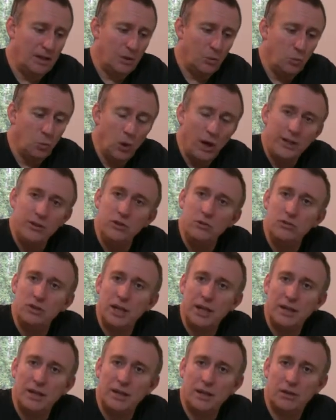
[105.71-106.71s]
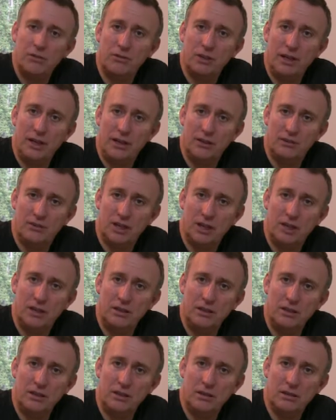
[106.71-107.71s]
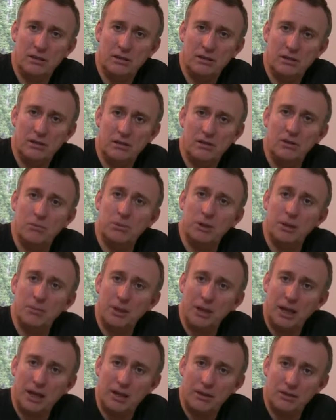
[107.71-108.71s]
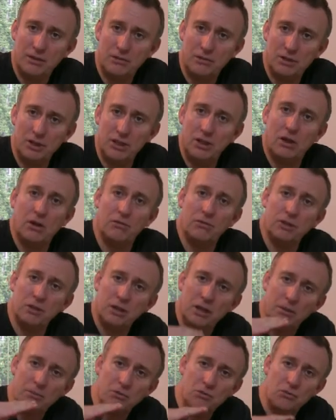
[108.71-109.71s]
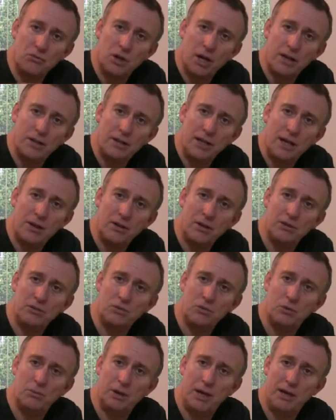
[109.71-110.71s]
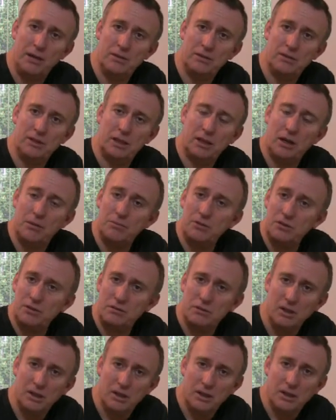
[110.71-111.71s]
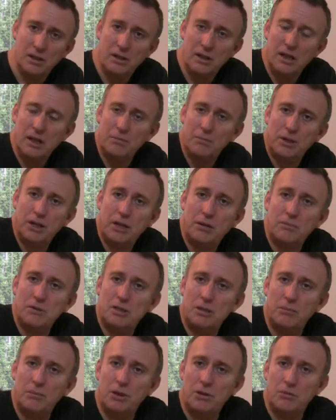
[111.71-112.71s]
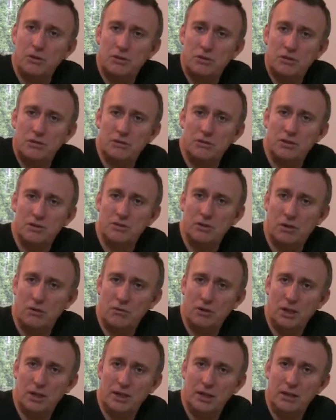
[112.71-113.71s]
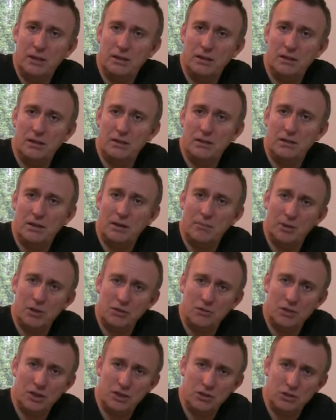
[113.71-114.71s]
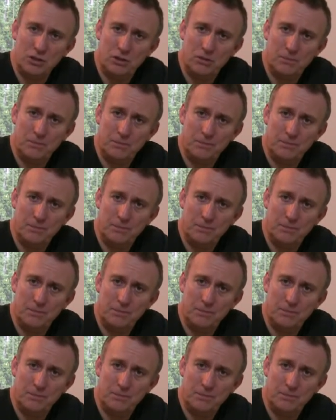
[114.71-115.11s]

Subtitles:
When you take care of the anxiety, the bulimic activity often comes right down into abeyance. It becomes something which is not really that much of an issue.